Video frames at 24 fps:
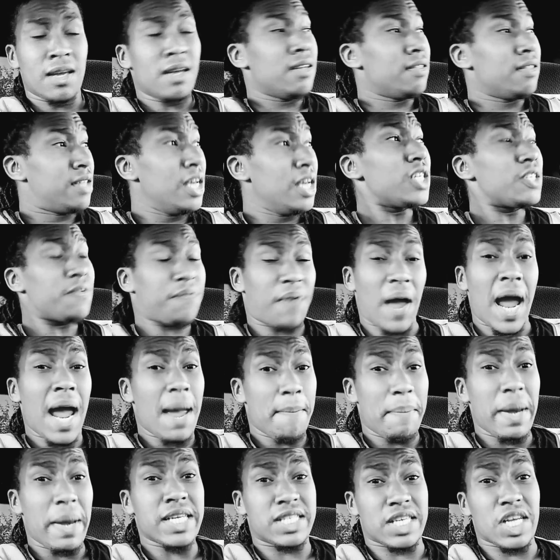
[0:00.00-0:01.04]
This
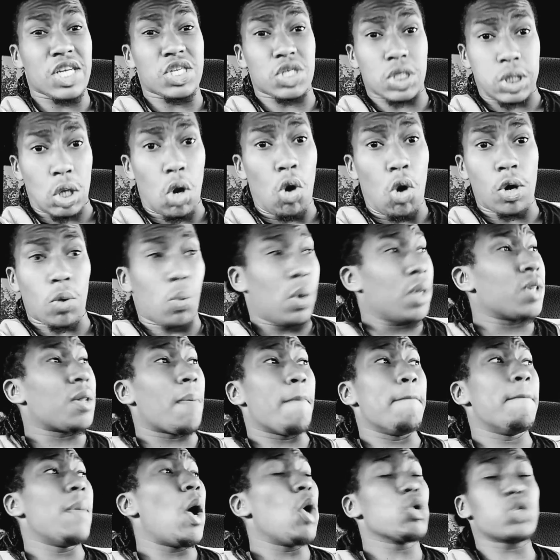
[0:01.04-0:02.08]
fan base is loyal, one of the
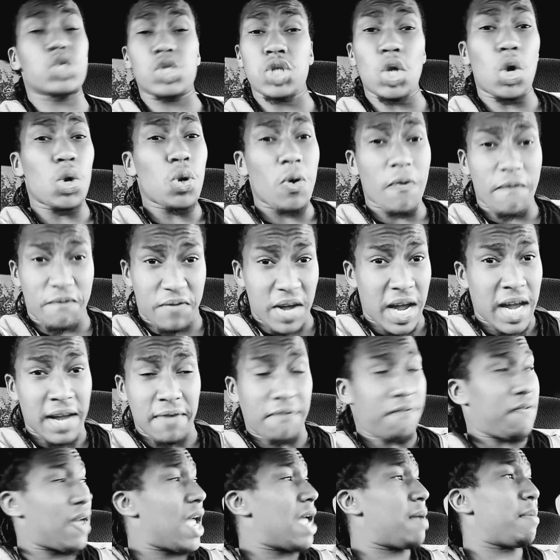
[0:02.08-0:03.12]
most loyal fan
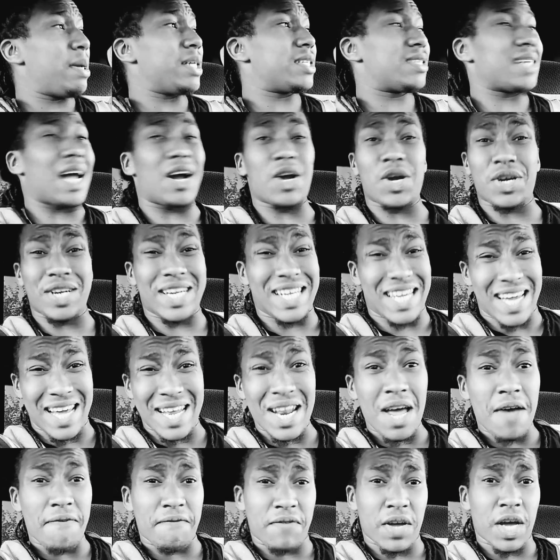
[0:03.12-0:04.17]
bases out here in the
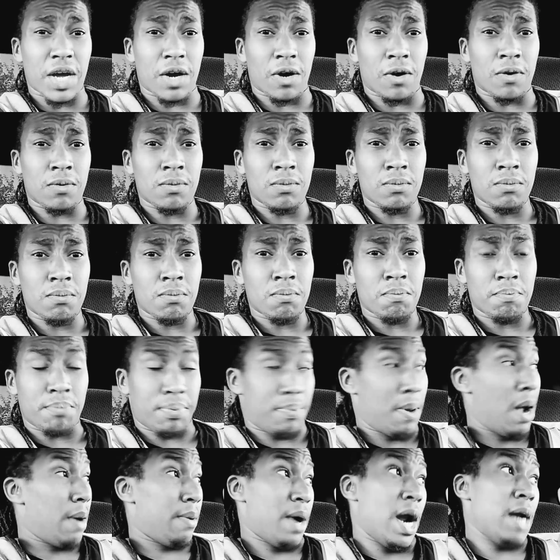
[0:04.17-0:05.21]
NFL,
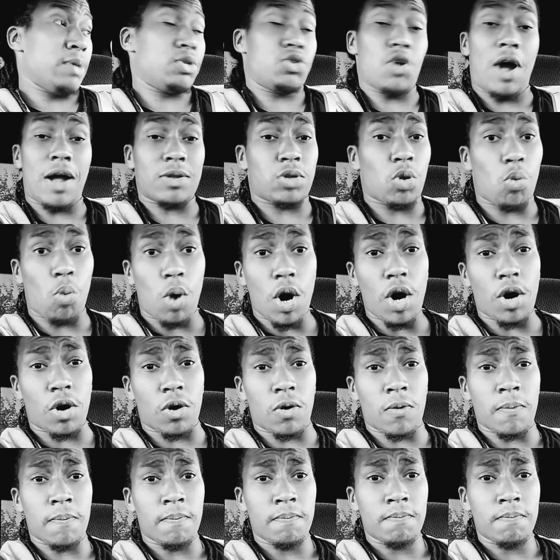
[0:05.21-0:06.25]
perhaps throughout the world.